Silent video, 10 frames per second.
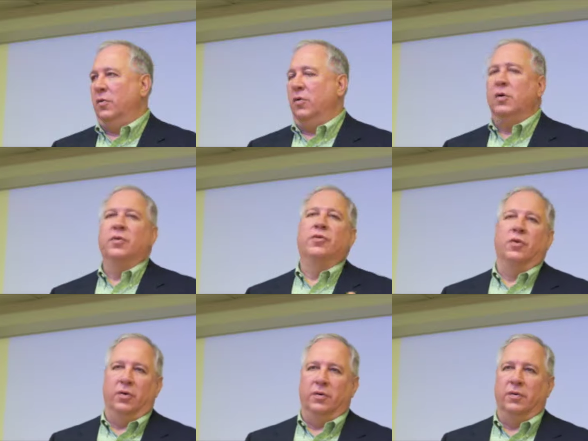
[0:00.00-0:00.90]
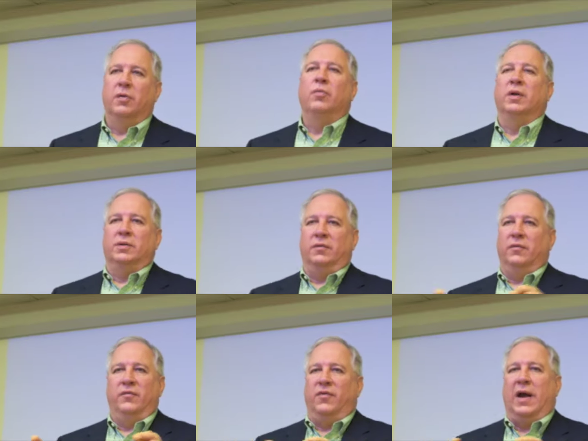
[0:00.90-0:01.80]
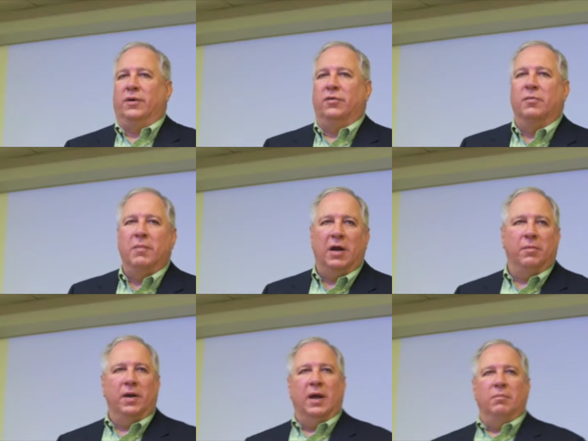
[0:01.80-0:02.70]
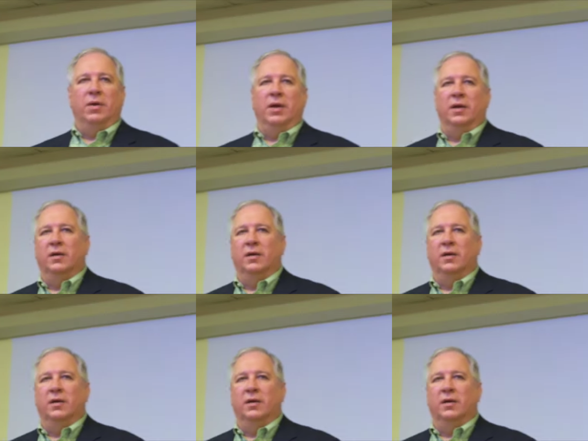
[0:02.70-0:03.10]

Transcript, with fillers: or a third, or what factor it may or may not be.